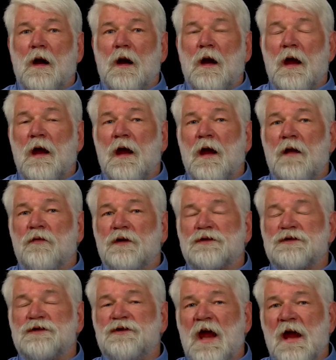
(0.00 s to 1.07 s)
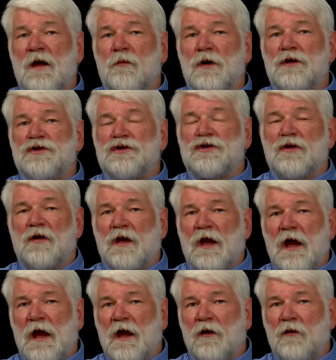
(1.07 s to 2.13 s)
And, and, this damage
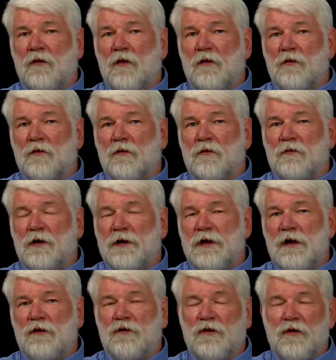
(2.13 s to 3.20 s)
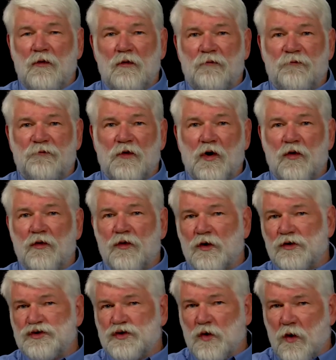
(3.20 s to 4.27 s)
can lead to
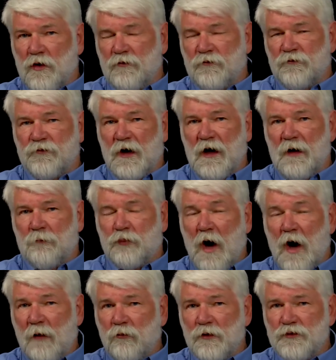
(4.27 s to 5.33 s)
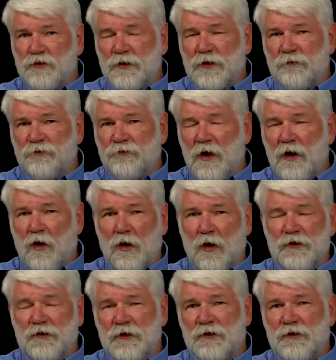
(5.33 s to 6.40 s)
further sort of uh, problems with the foot, or
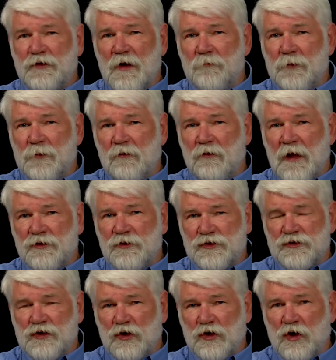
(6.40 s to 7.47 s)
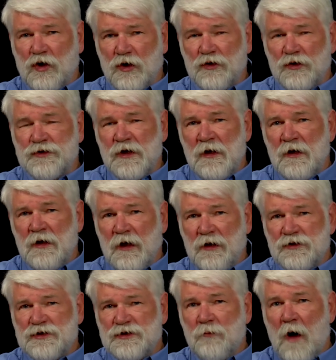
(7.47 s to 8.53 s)
is this something that just occurs
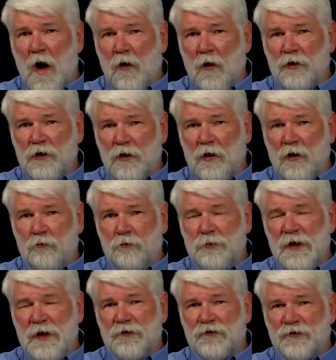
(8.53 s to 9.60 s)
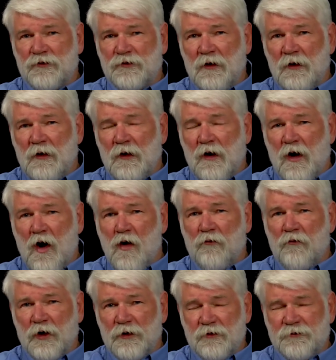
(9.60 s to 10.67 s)
in small little bits
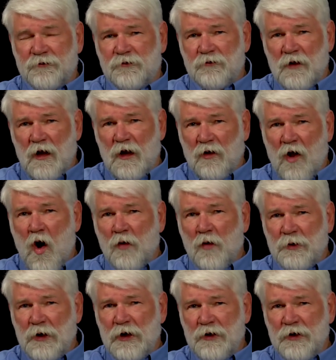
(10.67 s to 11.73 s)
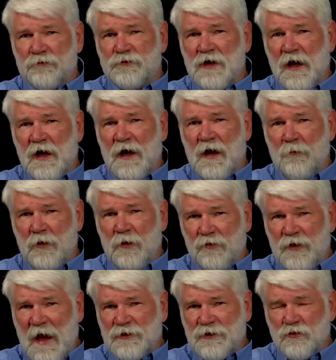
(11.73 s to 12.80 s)
over a, a long period of time, and
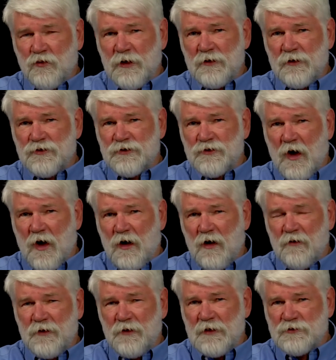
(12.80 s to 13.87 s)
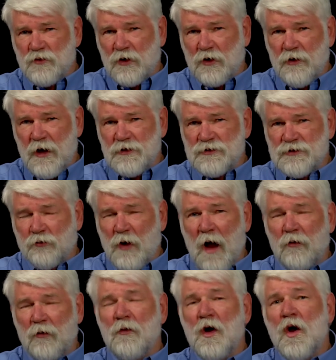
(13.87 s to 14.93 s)
that's what saw, that's what creates the
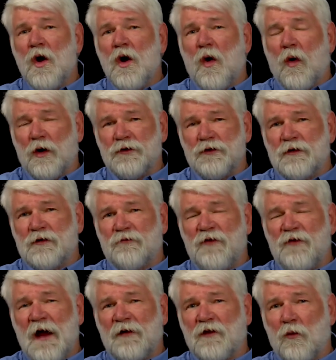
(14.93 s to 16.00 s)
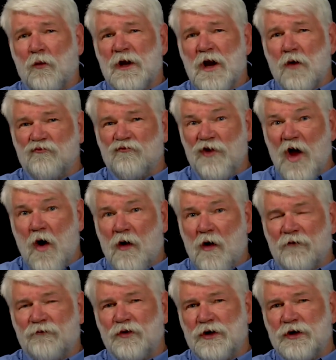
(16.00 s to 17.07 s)
problem, or is it the fact that we don't know
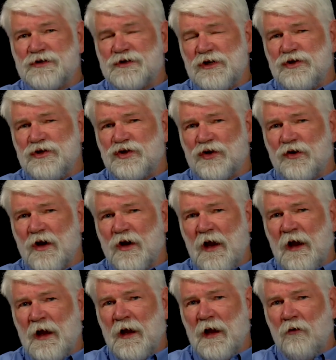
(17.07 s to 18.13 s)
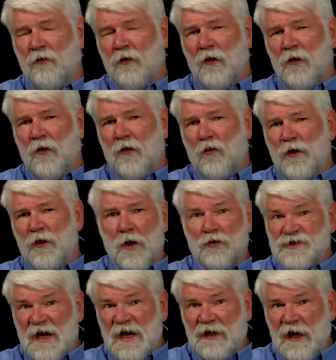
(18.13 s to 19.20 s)
our foot is injured and we
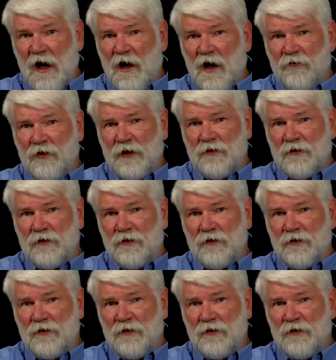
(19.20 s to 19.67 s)
don't take care of it